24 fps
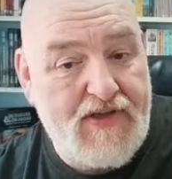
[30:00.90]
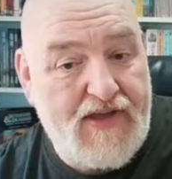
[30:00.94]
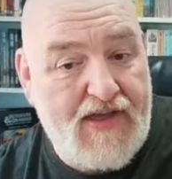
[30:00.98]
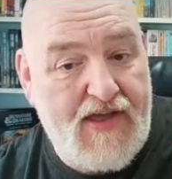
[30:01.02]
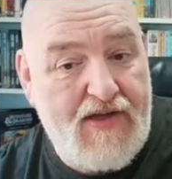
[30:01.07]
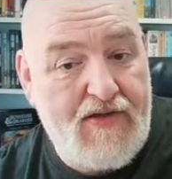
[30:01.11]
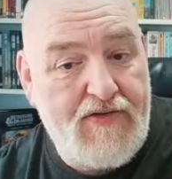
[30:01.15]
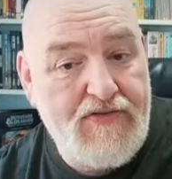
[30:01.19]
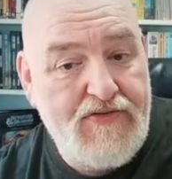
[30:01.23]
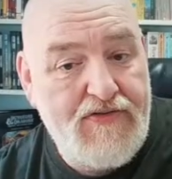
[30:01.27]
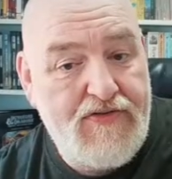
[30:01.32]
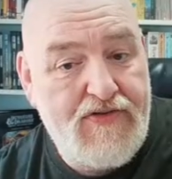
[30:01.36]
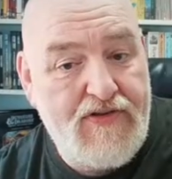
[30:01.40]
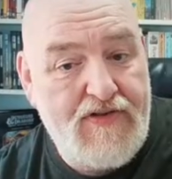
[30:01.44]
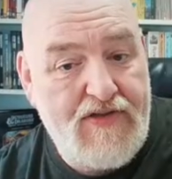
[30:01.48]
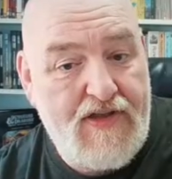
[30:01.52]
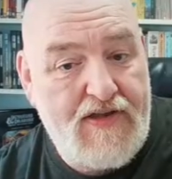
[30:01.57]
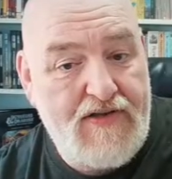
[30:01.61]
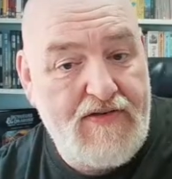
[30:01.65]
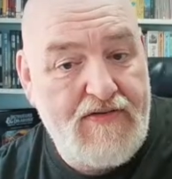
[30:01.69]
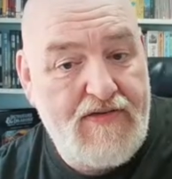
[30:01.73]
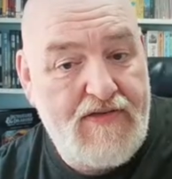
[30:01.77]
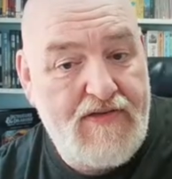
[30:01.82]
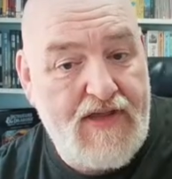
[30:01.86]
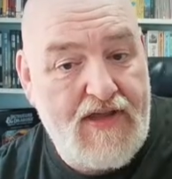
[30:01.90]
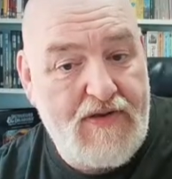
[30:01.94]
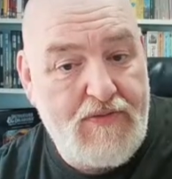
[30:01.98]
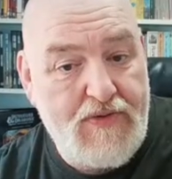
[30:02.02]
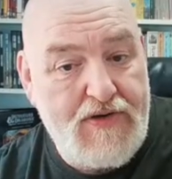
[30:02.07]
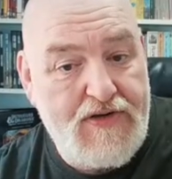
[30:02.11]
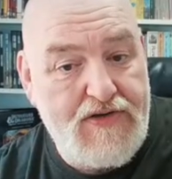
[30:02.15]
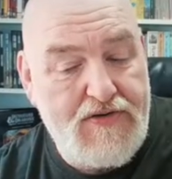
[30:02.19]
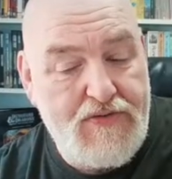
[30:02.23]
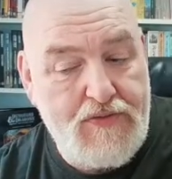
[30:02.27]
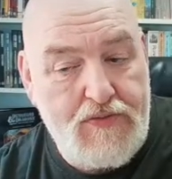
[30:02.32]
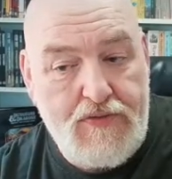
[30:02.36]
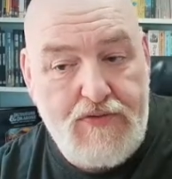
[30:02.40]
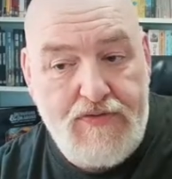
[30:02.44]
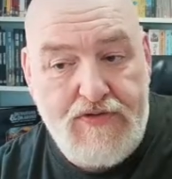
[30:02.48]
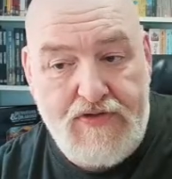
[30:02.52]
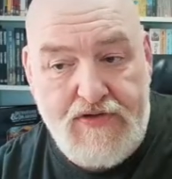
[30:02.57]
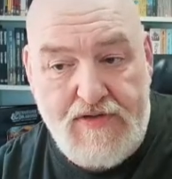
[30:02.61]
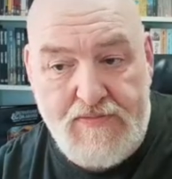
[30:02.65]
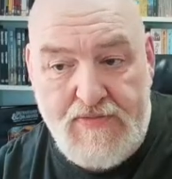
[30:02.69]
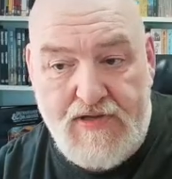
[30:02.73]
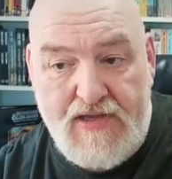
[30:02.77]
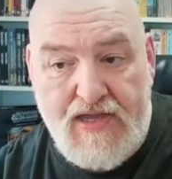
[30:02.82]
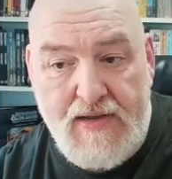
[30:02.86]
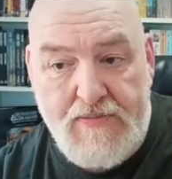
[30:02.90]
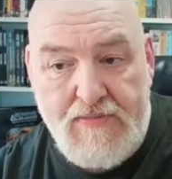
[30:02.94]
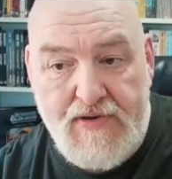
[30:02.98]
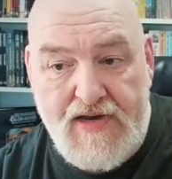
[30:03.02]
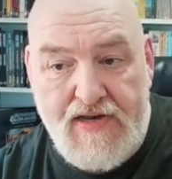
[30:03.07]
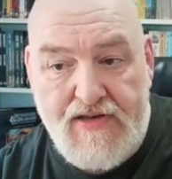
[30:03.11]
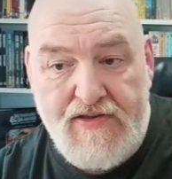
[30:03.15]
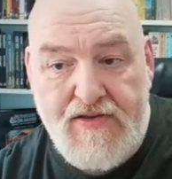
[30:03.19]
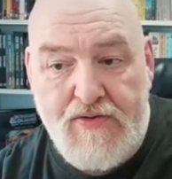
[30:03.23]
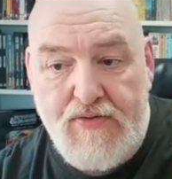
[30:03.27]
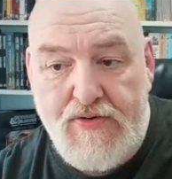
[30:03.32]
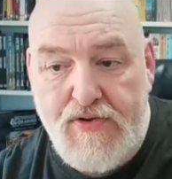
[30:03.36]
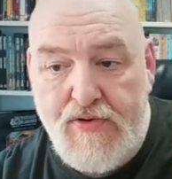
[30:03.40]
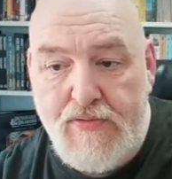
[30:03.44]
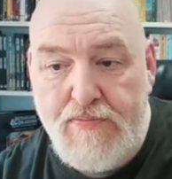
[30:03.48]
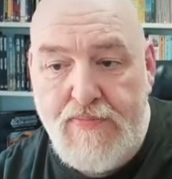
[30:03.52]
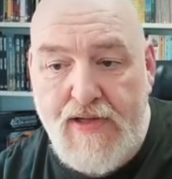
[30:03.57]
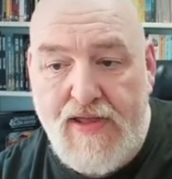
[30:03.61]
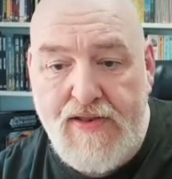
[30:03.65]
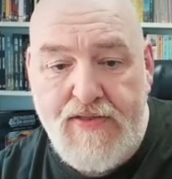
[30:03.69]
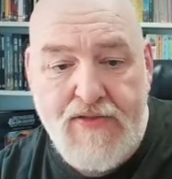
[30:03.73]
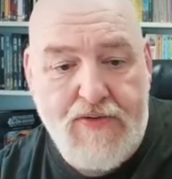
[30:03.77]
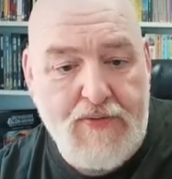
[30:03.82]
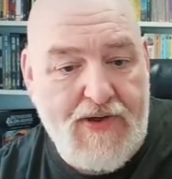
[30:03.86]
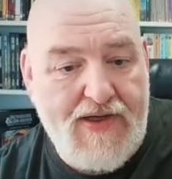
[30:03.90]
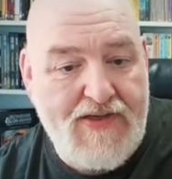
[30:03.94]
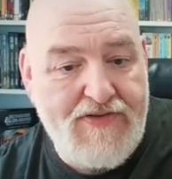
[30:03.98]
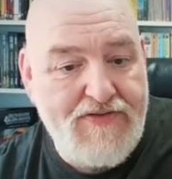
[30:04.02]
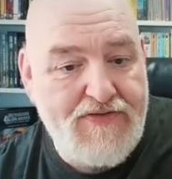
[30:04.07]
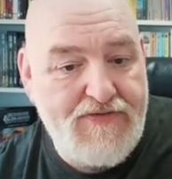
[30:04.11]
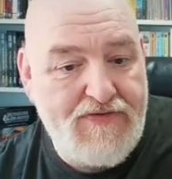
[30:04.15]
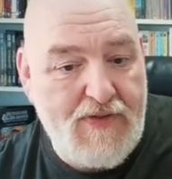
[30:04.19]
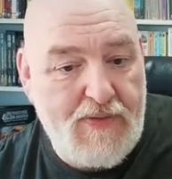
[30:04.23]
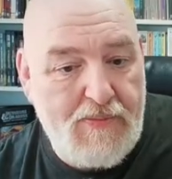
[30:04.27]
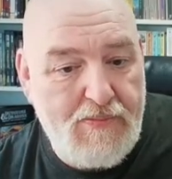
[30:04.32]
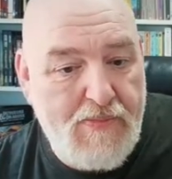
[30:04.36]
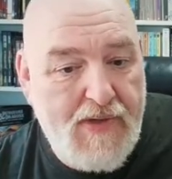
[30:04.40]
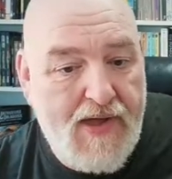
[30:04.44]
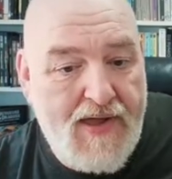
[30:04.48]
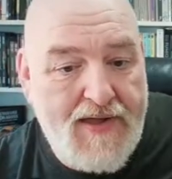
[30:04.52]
else, and then they retooled, and it became an Antonio Banderas film.